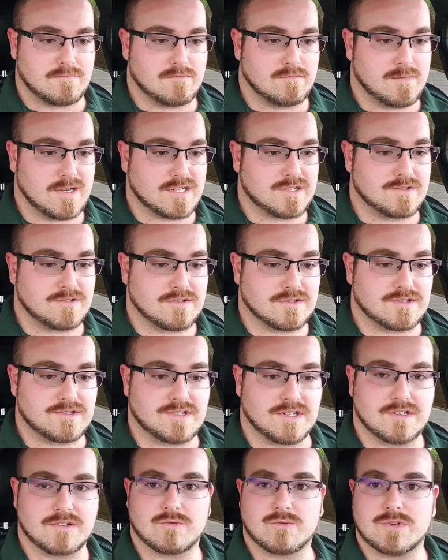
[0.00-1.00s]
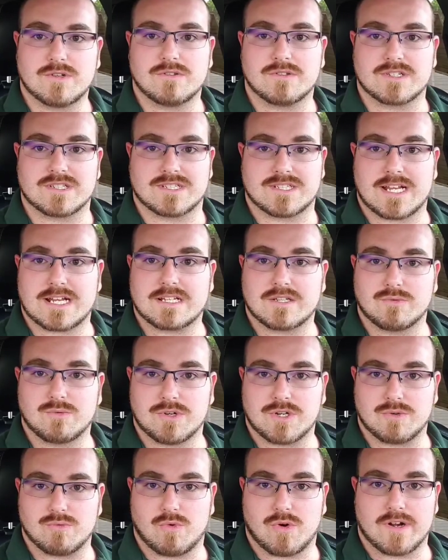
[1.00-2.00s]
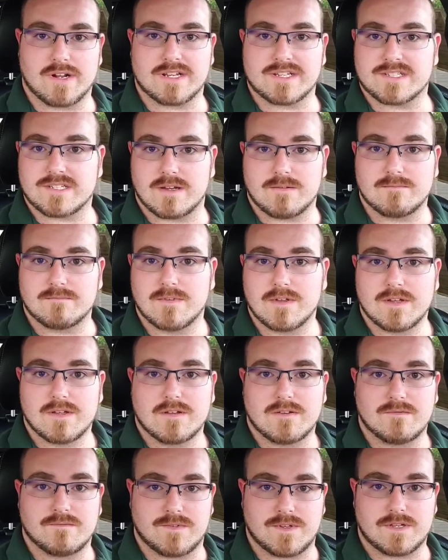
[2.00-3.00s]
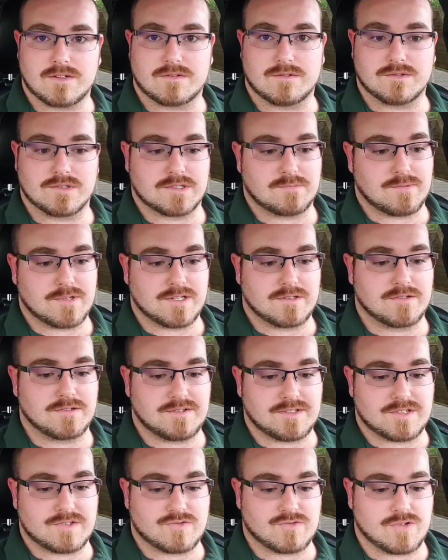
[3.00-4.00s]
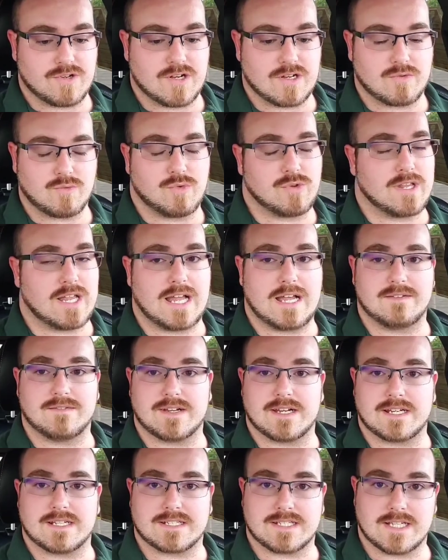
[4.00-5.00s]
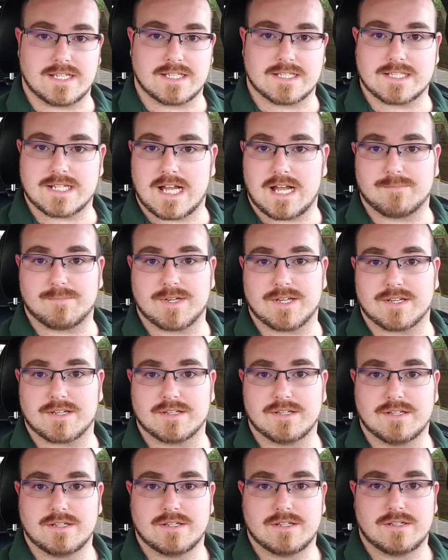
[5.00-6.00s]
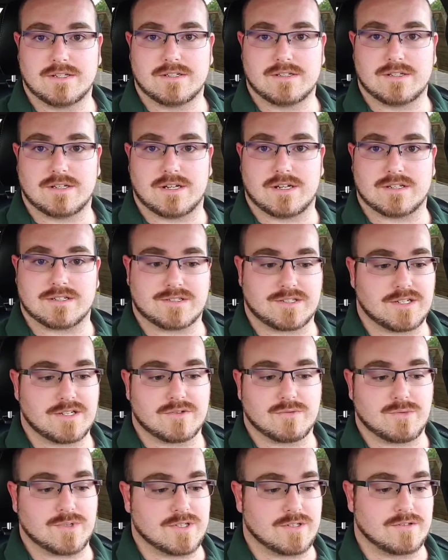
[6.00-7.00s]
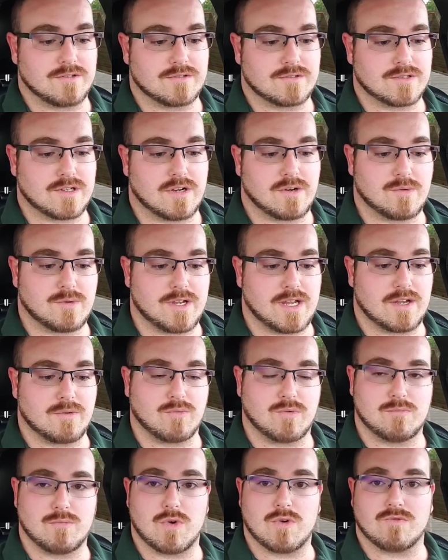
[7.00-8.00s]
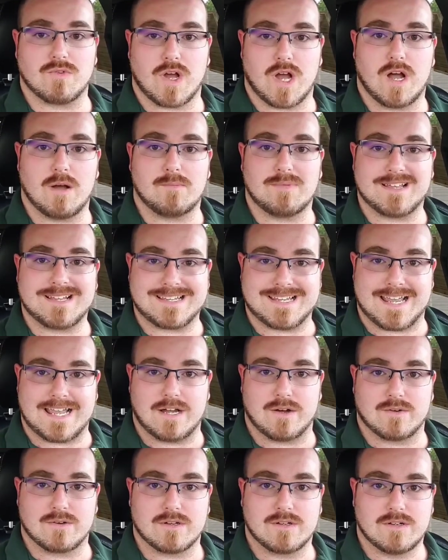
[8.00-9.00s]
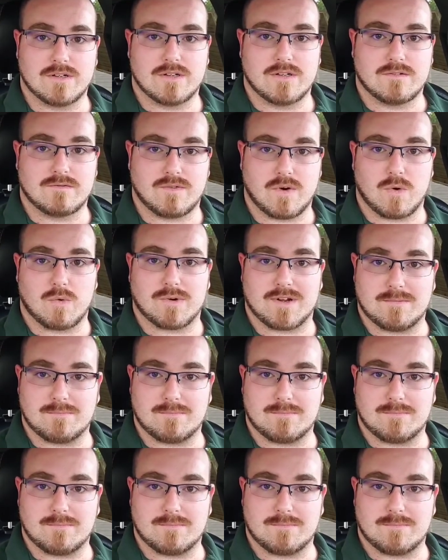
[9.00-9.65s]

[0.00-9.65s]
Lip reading: Make sure the steering wheel is exactly where you want it. Some vehicles, particularly this truck, will have a telescoping steering wheel, so it will move up and down, forward